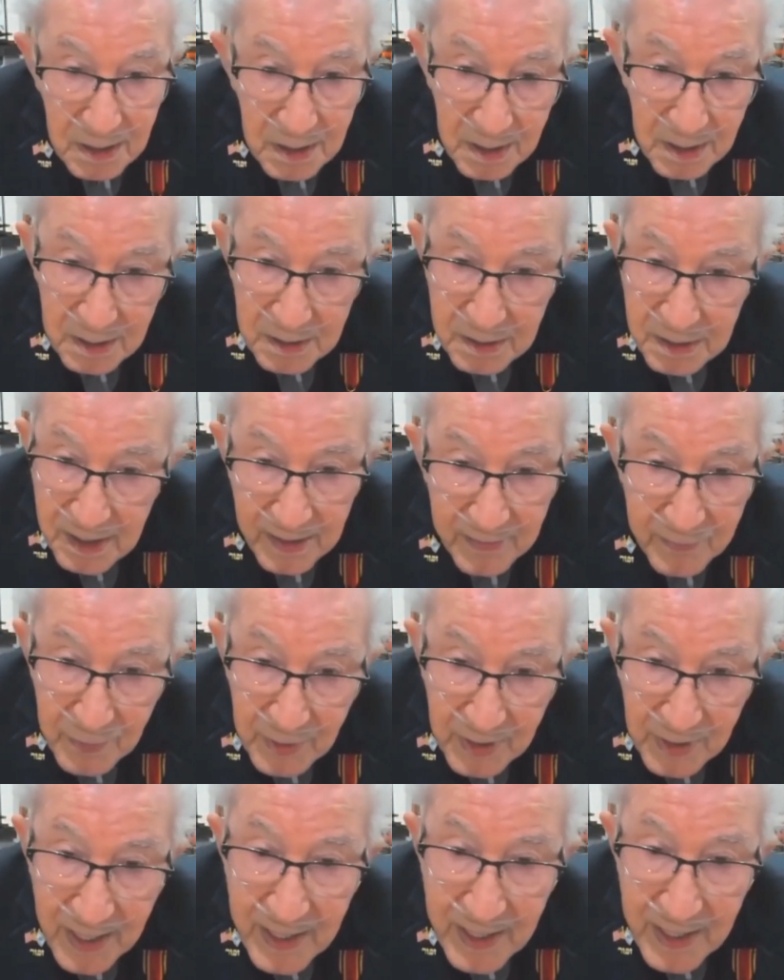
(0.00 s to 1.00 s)
It
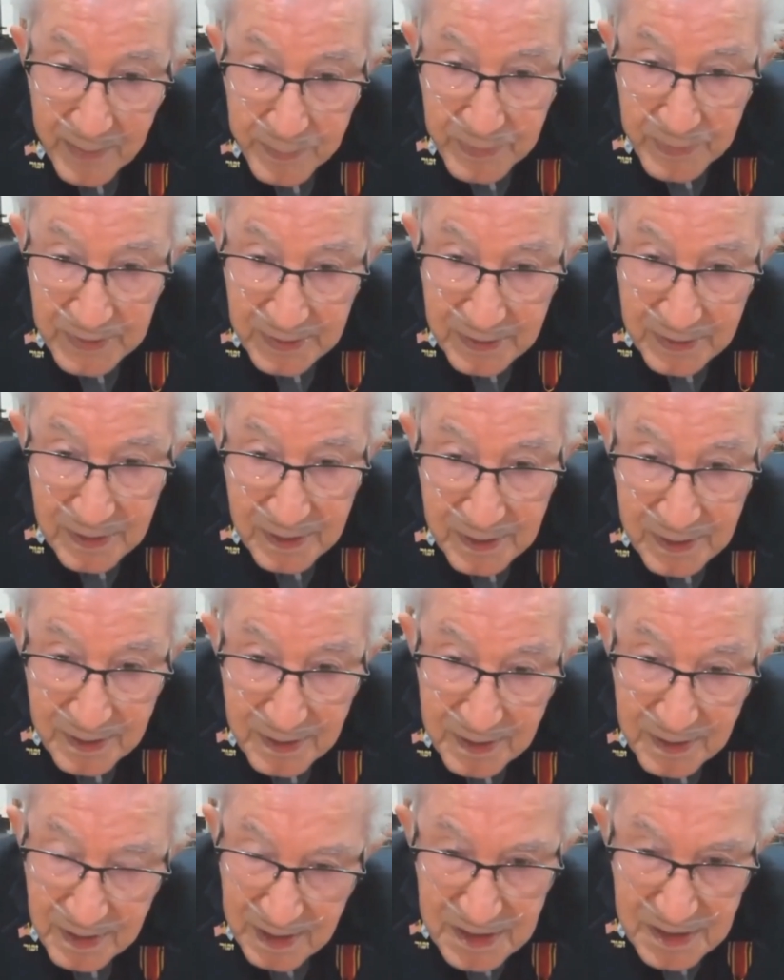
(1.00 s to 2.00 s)
never happened.
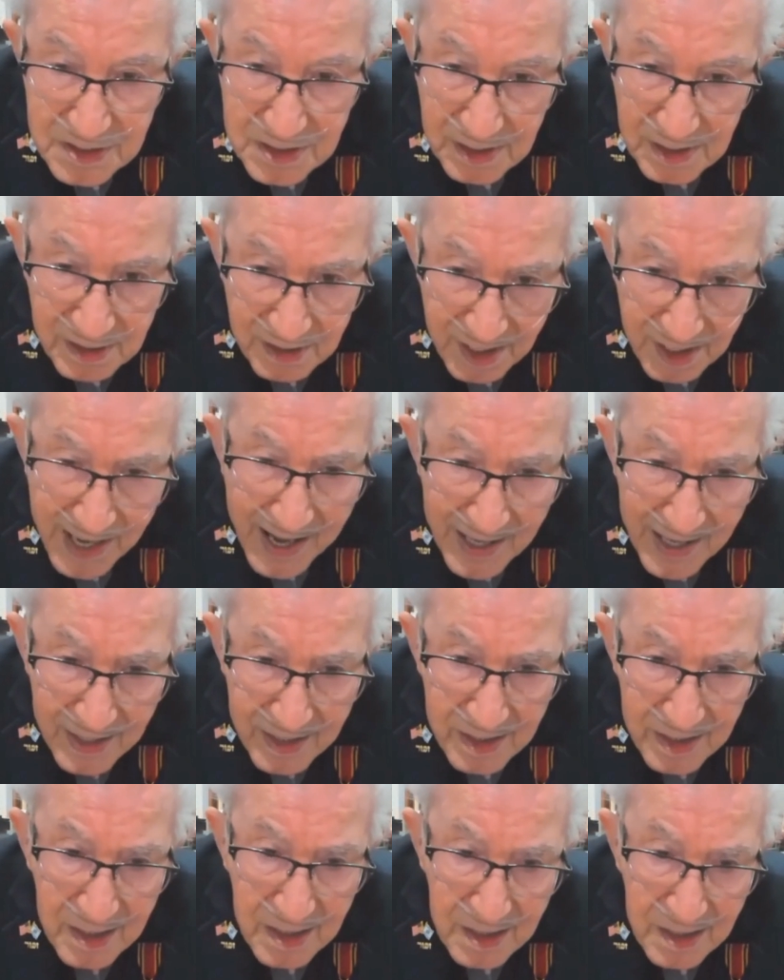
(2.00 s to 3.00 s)
It's a lie.